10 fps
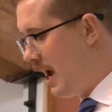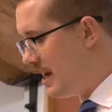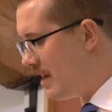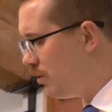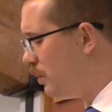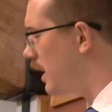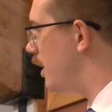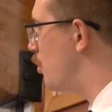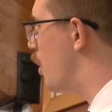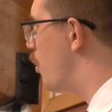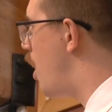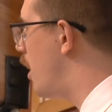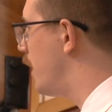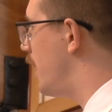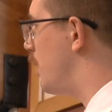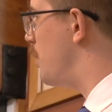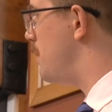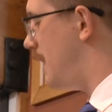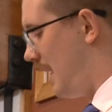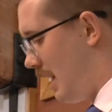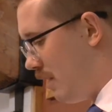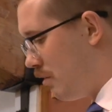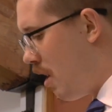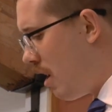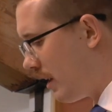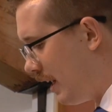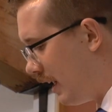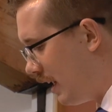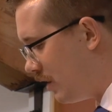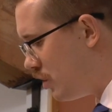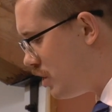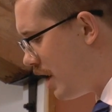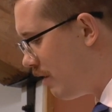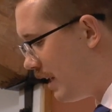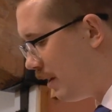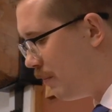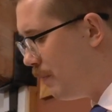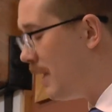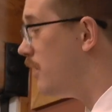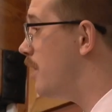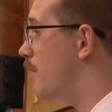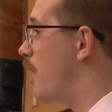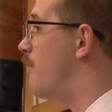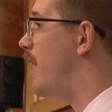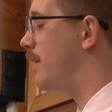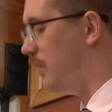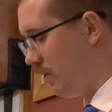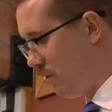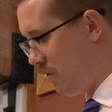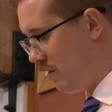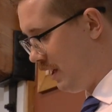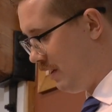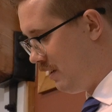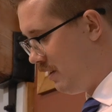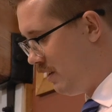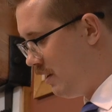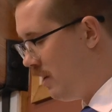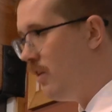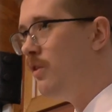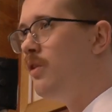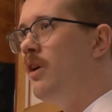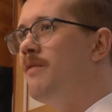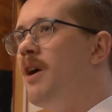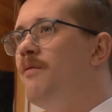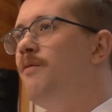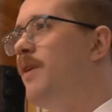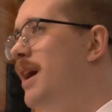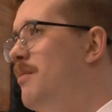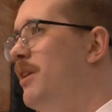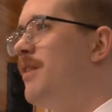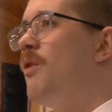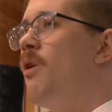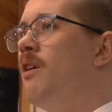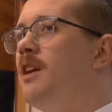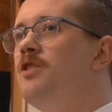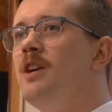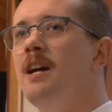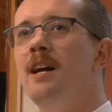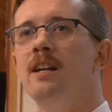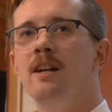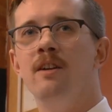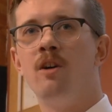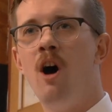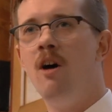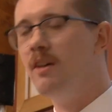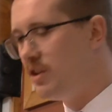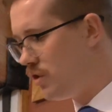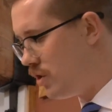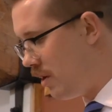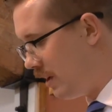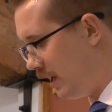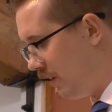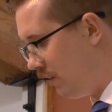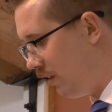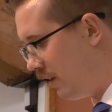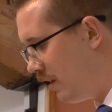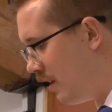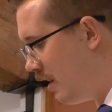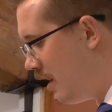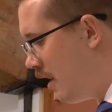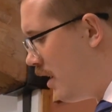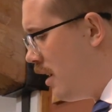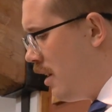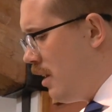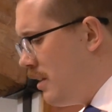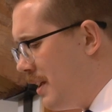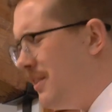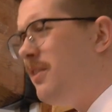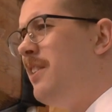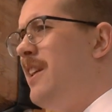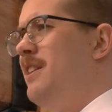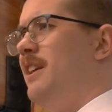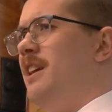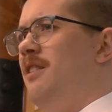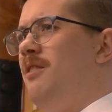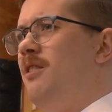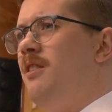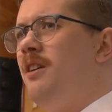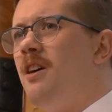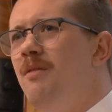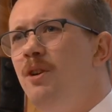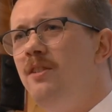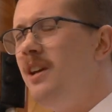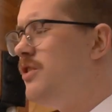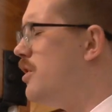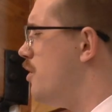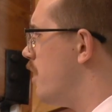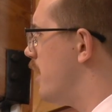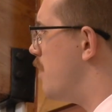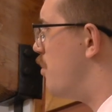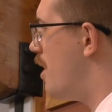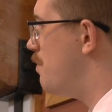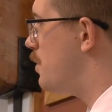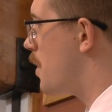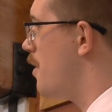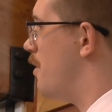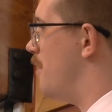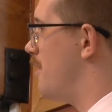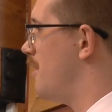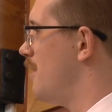And as we were walking, we began talking and sharing bits of our life story, sort of our family of origin and college journeys. And then suddenly, the conversation took an abrupt turn.